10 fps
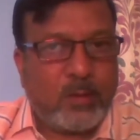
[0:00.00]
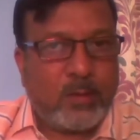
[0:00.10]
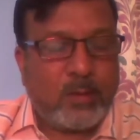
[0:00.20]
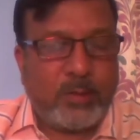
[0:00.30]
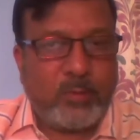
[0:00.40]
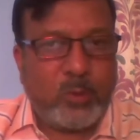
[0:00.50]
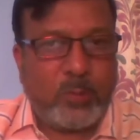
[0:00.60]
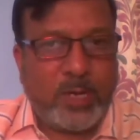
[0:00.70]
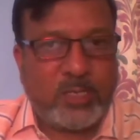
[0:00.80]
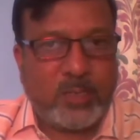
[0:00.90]
There were
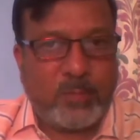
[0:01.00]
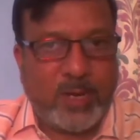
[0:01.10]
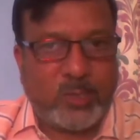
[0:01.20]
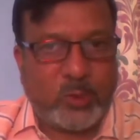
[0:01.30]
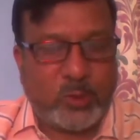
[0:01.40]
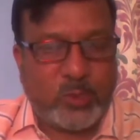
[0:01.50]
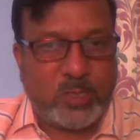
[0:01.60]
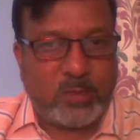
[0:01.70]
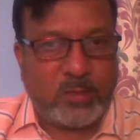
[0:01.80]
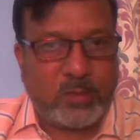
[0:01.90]
no plastic bags those
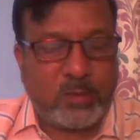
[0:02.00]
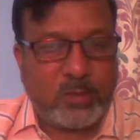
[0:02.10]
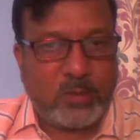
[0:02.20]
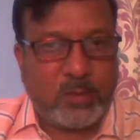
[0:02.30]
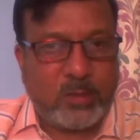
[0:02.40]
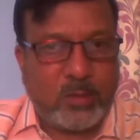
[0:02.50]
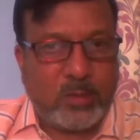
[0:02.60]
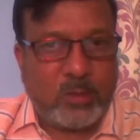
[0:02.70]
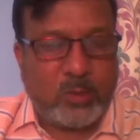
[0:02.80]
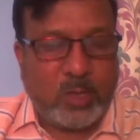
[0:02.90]
days.
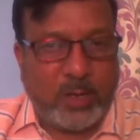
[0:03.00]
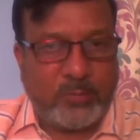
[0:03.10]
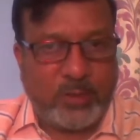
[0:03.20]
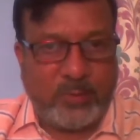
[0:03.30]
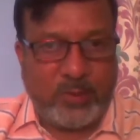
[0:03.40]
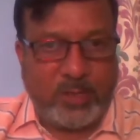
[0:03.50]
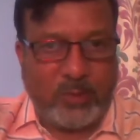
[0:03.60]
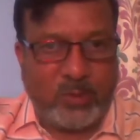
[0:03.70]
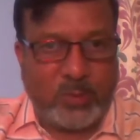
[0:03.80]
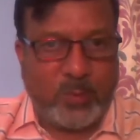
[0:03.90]
So after
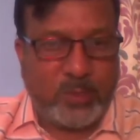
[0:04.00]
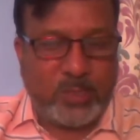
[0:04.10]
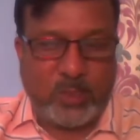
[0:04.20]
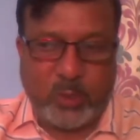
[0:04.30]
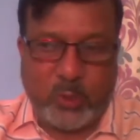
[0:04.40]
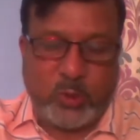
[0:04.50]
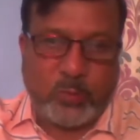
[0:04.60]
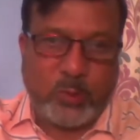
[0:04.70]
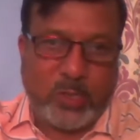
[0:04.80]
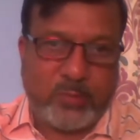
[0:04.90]
everything was purchased, you used to
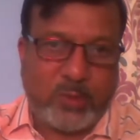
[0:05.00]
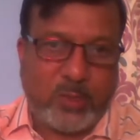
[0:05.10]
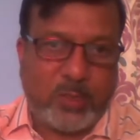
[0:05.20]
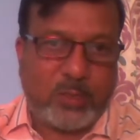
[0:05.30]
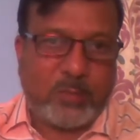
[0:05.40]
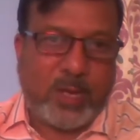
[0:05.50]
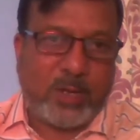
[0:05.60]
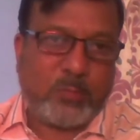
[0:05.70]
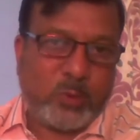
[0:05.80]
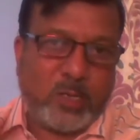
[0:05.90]
put everything in the
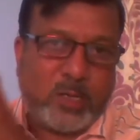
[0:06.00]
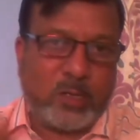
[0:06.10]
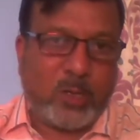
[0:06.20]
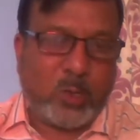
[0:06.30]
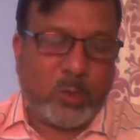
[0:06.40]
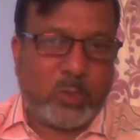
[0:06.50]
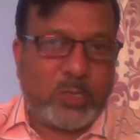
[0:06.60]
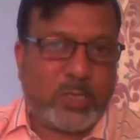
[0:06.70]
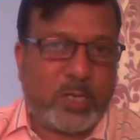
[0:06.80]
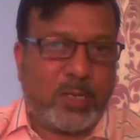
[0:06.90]
bag, put that in the auto
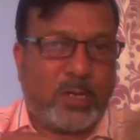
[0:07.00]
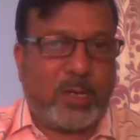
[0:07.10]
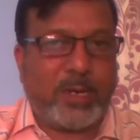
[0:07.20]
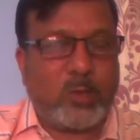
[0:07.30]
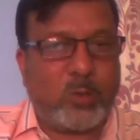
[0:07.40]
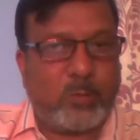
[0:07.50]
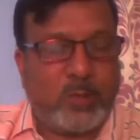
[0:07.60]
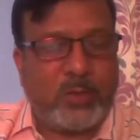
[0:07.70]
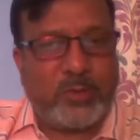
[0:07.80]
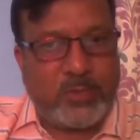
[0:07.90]
rickshaw and then take it home.
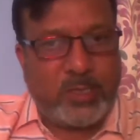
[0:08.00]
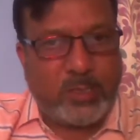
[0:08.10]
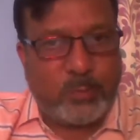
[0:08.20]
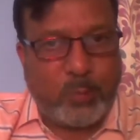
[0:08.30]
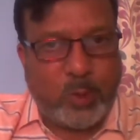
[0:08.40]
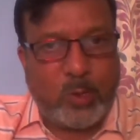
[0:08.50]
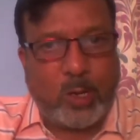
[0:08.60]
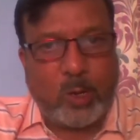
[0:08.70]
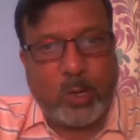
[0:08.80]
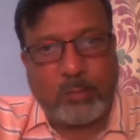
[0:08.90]
It was just
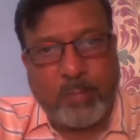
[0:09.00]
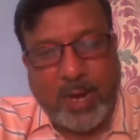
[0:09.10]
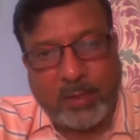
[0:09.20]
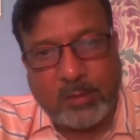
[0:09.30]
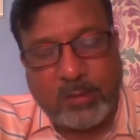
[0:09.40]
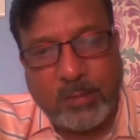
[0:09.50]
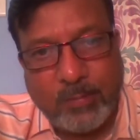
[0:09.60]
purely cloth bags.